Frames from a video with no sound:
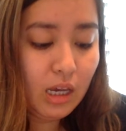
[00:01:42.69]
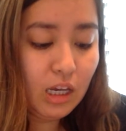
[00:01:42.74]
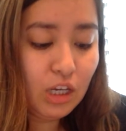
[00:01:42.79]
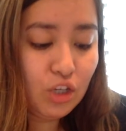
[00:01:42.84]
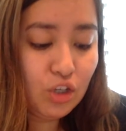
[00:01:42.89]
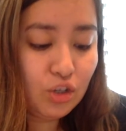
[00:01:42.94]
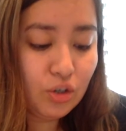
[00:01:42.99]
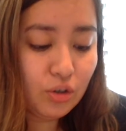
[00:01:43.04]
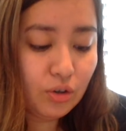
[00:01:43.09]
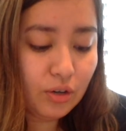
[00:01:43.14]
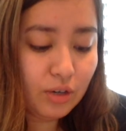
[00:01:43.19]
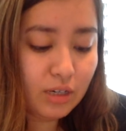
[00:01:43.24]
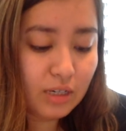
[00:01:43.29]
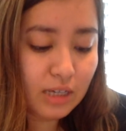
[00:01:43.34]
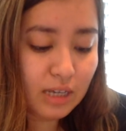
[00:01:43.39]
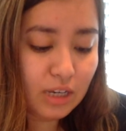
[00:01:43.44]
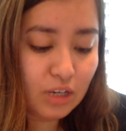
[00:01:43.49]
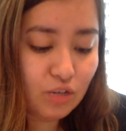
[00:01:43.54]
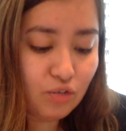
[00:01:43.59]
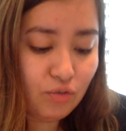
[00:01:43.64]
He
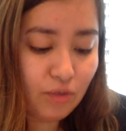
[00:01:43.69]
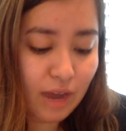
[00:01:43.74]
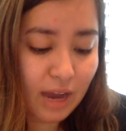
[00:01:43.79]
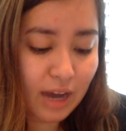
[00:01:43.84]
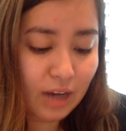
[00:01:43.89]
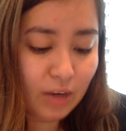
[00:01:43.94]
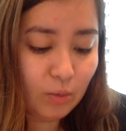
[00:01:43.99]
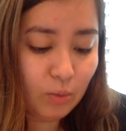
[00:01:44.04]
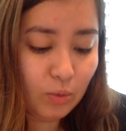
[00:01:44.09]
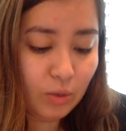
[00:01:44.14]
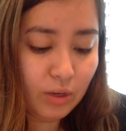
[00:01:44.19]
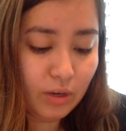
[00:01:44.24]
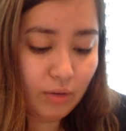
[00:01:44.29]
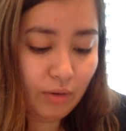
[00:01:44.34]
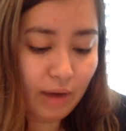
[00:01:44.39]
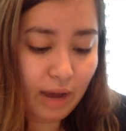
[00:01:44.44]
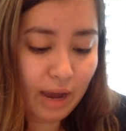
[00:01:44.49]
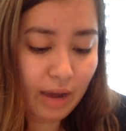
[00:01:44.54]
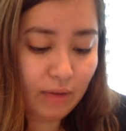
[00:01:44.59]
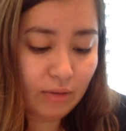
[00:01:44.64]
jerked and dragged wood
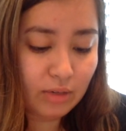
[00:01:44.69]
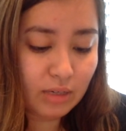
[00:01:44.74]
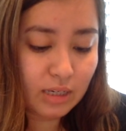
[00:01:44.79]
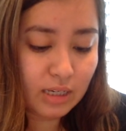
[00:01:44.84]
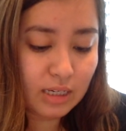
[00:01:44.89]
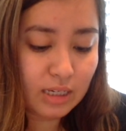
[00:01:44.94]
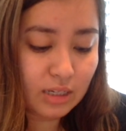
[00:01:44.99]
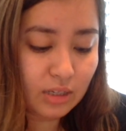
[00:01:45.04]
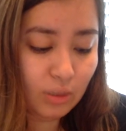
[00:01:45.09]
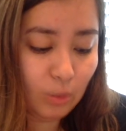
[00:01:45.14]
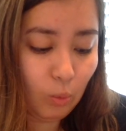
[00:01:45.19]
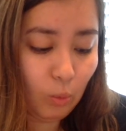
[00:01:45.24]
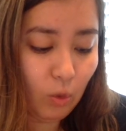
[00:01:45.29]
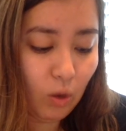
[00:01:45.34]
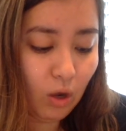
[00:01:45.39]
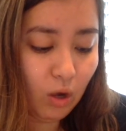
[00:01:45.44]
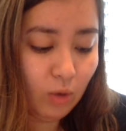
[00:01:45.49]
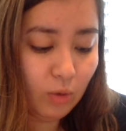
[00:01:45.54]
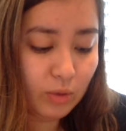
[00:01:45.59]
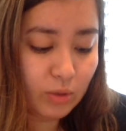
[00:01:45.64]
around until the
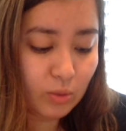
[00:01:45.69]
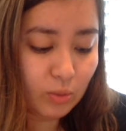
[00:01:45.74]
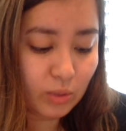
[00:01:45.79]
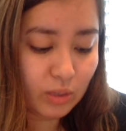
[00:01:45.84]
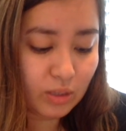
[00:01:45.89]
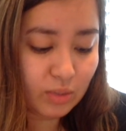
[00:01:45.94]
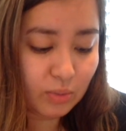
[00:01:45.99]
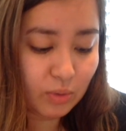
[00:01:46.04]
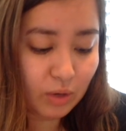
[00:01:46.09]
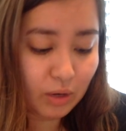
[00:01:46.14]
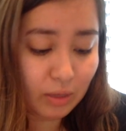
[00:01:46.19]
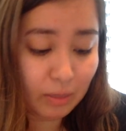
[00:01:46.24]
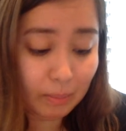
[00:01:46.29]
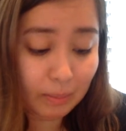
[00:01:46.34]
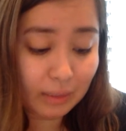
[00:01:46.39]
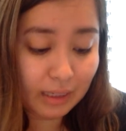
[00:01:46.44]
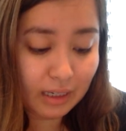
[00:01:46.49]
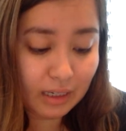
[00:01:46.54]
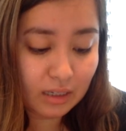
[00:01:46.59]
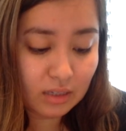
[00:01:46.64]
wall was once more in
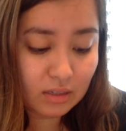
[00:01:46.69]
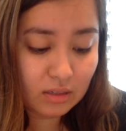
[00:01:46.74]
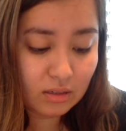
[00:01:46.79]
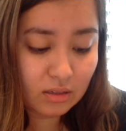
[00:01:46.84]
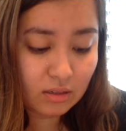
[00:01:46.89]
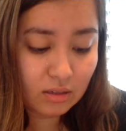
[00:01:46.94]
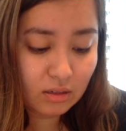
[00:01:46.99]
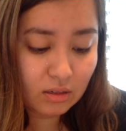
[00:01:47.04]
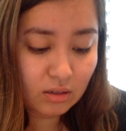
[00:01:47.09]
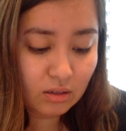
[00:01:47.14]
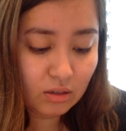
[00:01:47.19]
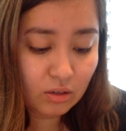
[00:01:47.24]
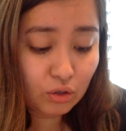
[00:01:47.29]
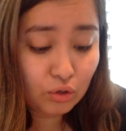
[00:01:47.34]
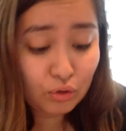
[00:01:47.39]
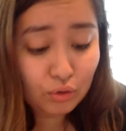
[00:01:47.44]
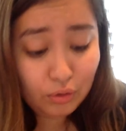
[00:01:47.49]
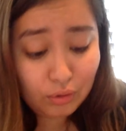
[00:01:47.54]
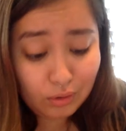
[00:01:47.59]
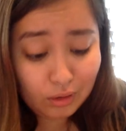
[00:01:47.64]
place.
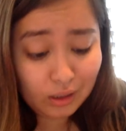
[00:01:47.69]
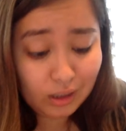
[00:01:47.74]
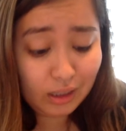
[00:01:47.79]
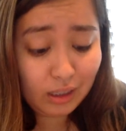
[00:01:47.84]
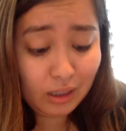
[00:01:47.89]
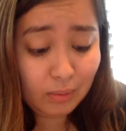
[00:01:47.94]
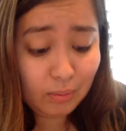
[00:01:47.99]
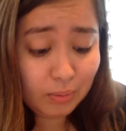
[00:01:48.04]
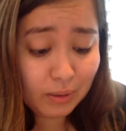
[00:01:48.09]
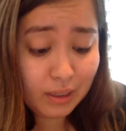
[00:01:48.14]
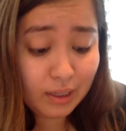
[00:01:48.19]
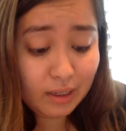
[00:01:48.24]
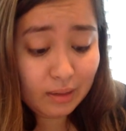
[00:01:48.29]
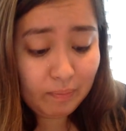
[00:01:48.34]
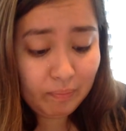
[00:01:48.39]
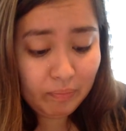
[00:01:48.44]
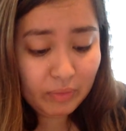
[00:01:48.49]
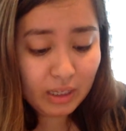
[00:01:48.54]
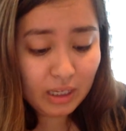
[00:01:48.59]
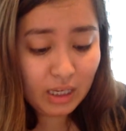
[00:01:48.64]
Crudely, but
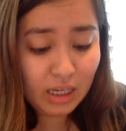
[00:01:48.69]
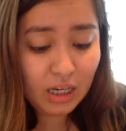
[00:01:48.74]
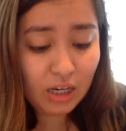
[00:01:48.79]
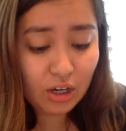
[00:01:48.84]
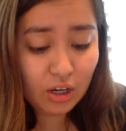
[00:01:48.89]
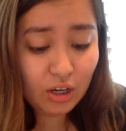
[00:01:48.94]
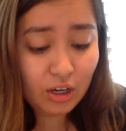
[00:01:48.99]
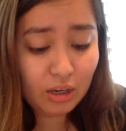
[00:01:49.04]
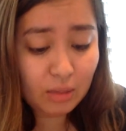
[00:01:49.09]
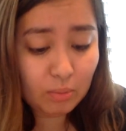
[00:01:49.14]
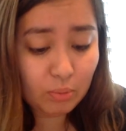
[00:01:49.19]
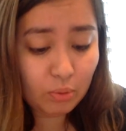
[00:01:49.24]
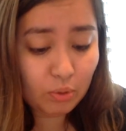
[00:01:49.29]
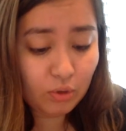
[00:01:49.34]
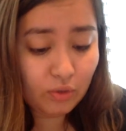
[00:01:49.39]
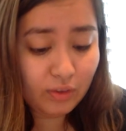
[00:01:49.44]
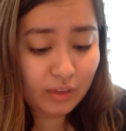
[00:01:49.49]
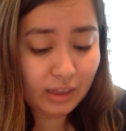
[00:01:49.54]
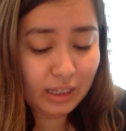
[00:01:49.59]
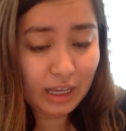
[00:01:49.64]
he could
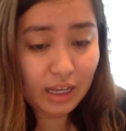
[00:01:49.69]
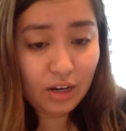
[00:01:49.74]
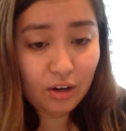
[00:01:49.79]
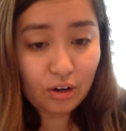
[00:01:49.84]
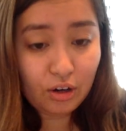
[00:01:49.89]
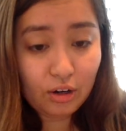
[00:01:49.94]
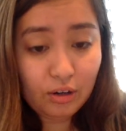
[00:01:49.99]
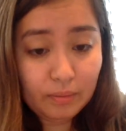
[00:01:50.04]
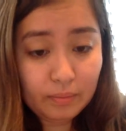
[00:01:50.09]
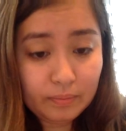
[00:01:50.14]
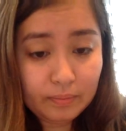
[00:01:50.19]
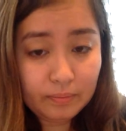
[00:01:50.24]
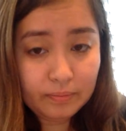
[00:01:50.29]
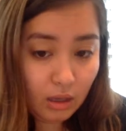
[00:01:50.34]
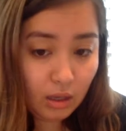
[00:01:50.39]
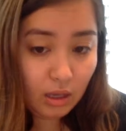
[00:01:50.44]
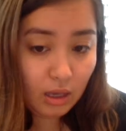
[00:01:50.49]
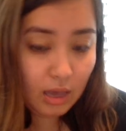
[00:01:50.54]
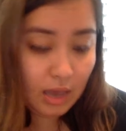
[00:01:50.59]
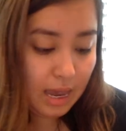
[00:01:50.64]
improve it later.
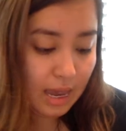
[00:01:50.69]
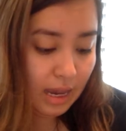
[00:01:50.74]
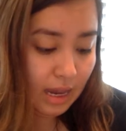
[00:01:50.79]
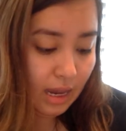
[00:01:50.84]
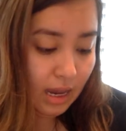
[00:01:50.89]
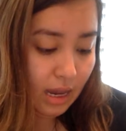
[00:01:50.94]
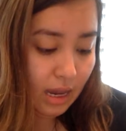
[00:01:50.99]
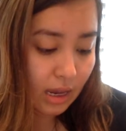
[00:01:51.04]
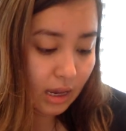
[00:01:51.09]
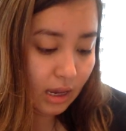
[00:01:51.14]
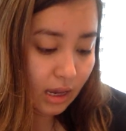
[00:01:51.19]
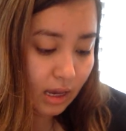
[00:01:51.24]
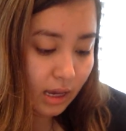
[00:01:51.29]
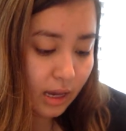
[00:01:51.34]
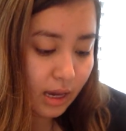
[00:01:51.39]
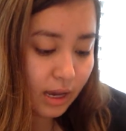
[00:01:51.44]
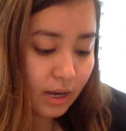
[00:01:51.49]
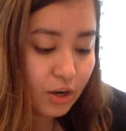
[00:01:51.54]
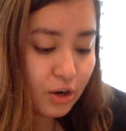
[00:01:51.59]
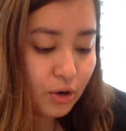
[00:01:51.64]

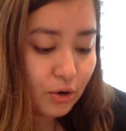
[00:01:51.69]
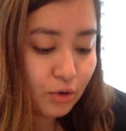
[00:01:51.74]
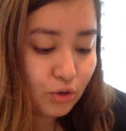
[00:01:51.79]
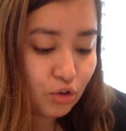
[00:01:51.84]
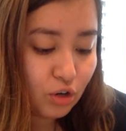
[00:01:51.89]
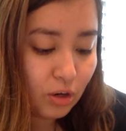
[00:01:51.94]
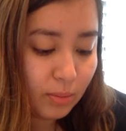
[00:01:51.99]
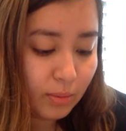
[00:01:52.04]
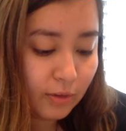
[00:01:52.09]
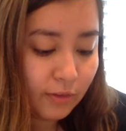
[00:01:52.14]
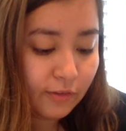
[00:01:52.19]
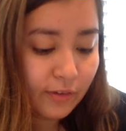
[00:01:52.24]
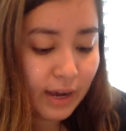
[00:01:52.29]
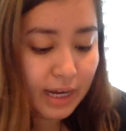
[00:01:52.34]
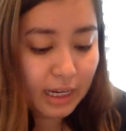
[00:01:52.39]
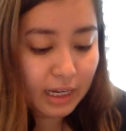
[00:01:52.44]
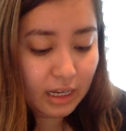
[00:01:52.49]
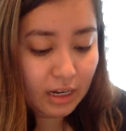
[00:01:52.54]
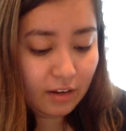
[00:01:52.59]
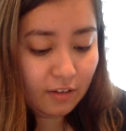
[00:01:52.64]
He had no trouble
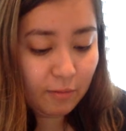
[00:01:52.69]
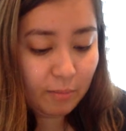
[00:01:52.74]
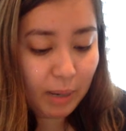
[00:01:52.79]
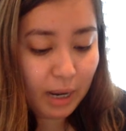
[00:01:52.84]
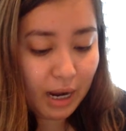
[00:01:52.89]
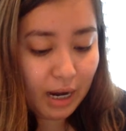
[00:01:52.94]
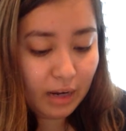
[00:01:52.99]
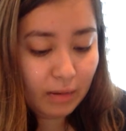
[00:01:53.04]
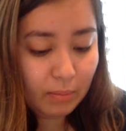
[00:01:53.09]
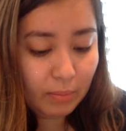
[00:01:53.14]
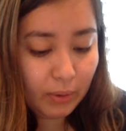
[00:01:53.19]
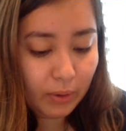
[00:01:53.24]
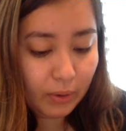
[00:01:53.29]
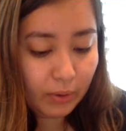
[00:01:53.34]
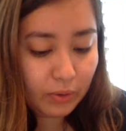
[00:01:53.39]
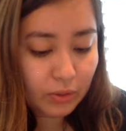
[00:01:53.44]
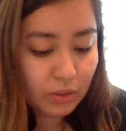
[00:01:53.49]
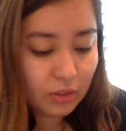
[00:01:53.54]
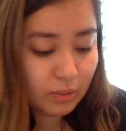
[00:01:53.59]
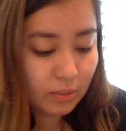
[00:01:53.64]
finding enough pine
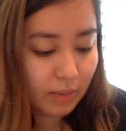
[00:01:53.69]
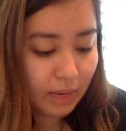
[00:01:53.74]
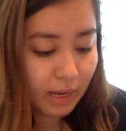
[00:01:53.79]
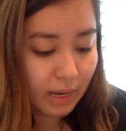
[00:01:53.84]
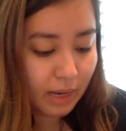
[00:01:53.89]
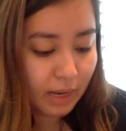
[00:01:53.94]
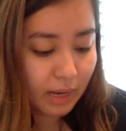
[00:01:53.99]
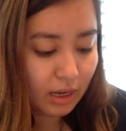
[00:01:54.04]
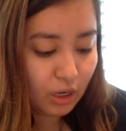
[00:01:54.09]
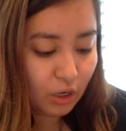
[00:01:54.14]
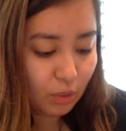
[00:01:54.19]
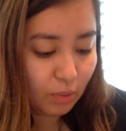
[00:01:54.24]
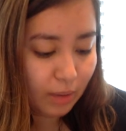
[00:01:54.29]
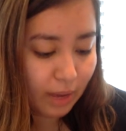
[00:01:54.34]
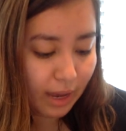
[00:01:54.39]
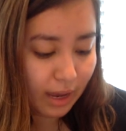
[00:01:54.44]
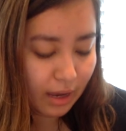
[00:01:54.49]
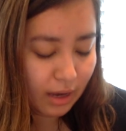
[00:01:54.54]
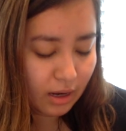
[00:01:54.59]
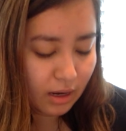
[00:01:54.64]
boughs to make a new
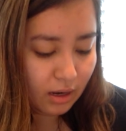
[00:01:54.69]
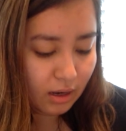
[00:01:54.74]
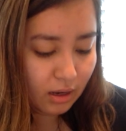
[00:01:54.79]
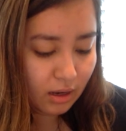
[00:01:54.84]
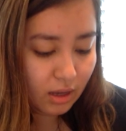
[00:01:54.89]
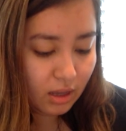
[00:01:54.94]
bed.